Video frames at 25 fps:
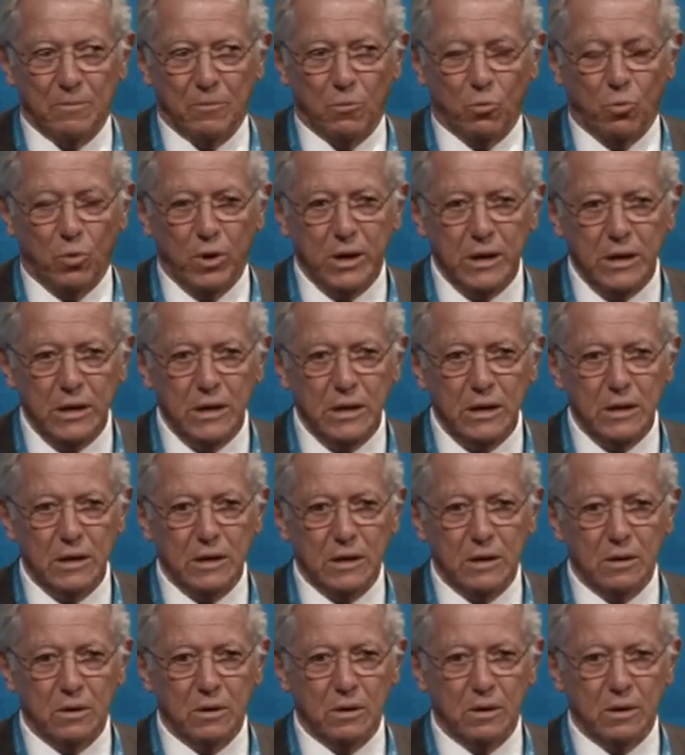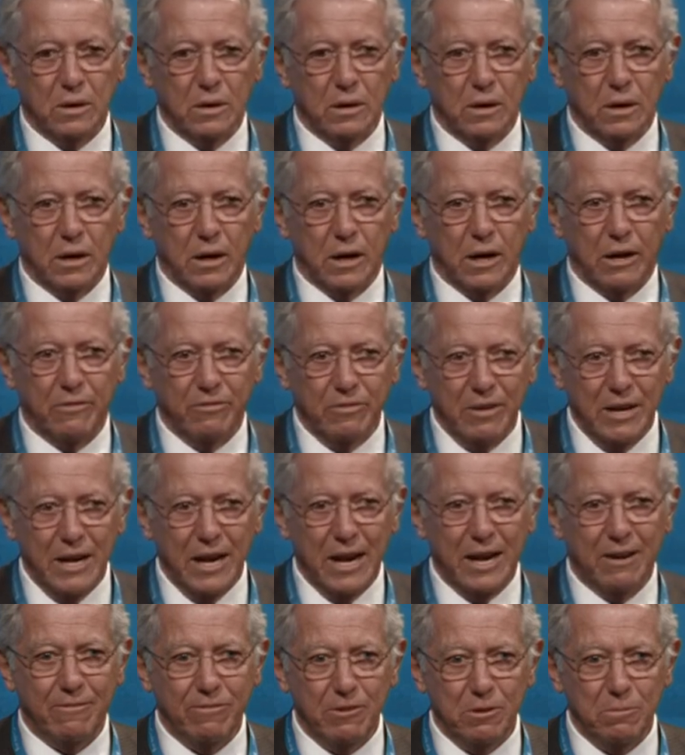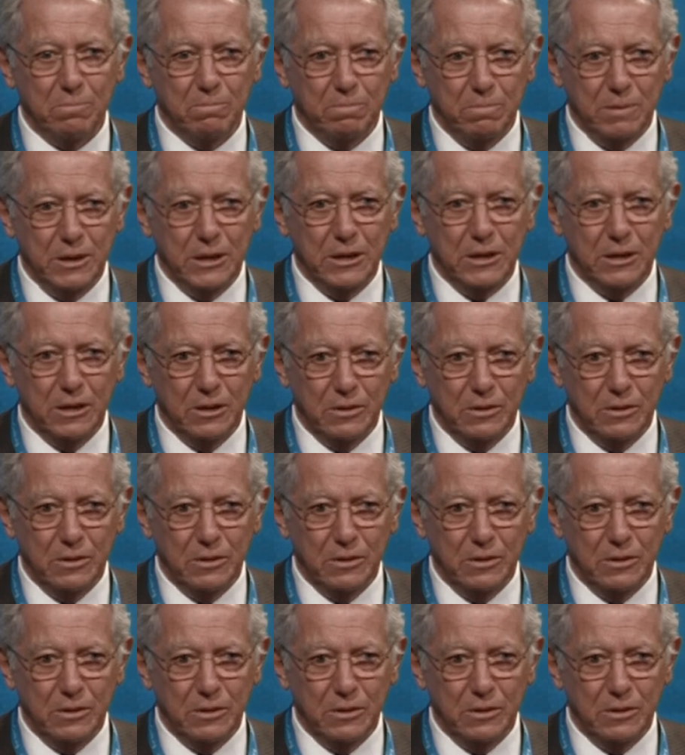We have never been